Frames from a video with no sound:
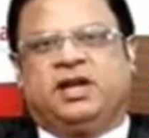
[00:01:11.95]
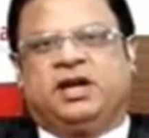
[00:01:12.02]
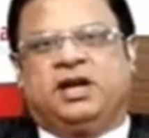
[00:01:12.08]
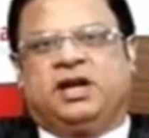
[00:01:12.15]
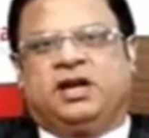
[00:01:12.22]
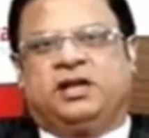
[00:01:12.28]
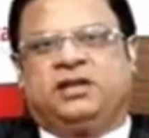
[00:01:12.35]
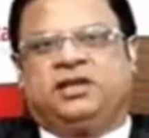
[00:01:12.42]

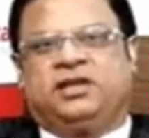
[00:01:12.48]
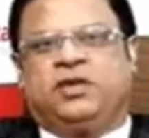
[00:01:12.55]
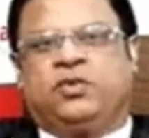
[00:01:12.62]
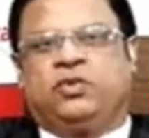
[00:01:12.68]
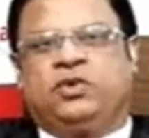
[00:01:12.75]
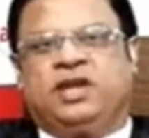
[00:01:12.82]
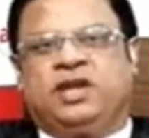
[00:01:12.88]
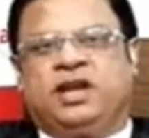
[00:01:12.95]
The
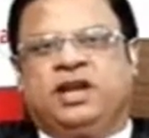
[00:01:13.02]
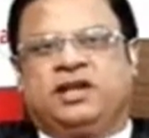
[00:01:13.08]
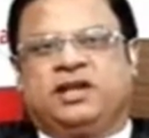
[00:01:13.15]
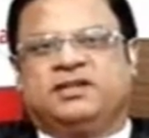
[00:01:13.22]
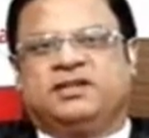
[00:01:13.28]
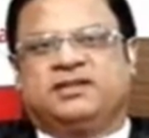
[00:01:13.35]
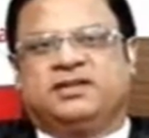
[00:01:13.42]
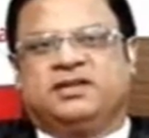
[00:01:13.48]
only
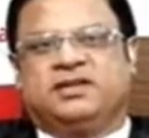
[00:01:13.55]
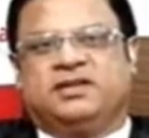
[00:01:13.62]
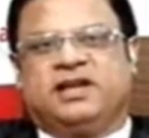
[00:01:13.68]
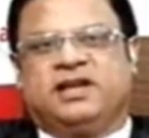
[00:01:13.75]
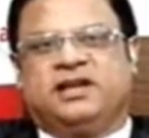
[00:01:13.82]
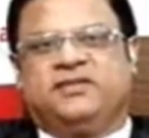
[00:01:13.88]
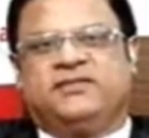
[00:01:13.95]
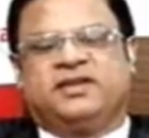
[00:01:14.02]
concern
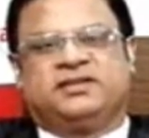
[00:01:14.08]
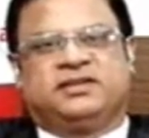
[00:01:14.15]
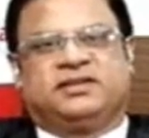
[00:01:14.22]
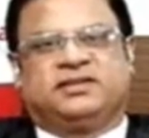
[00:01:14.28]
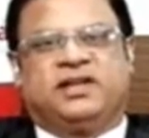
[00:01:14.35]
that investors